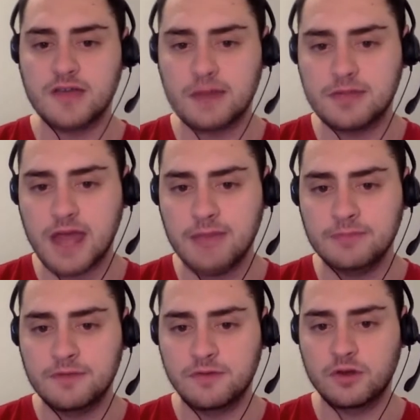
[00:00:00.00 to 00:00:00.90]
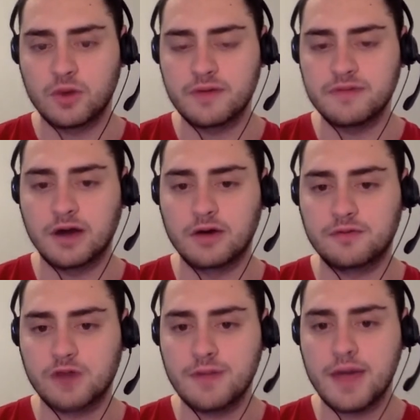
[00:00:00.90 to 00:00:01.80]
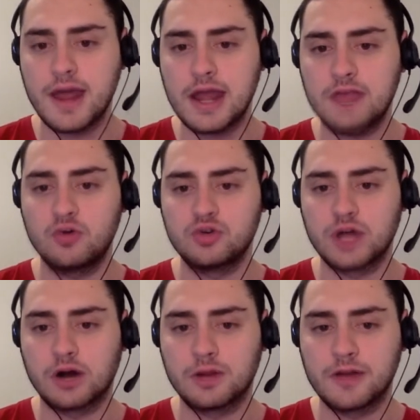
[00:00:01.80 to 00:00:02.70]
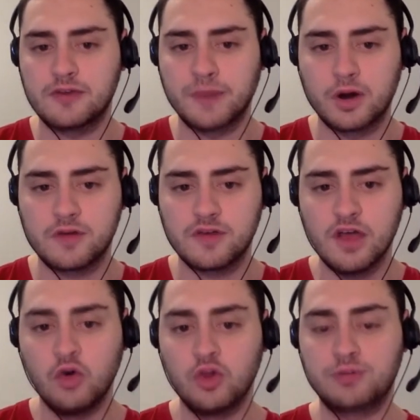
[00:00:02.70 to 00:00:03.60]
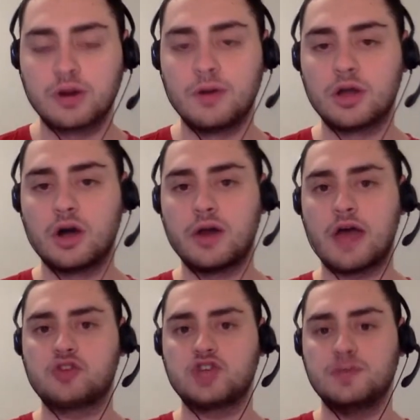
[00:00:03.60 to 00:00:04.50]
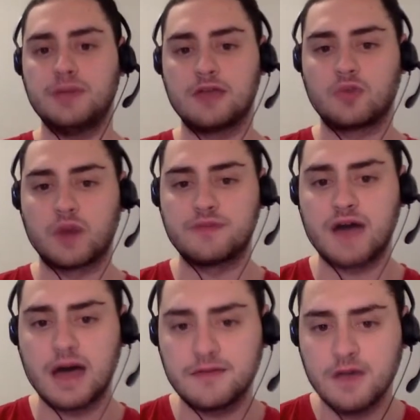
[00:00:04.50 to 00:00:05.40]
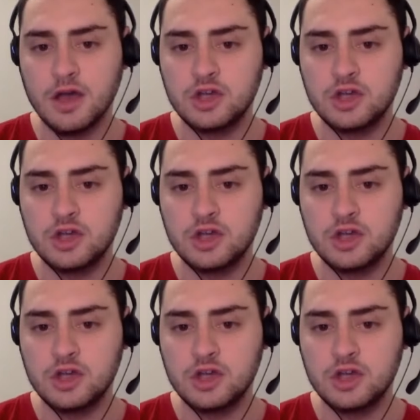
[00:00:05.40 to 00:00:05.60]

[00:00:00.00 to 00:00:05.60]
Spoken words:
Sign up today for a $25 free bet and a $200 deposit bonus with promo code SGPN25.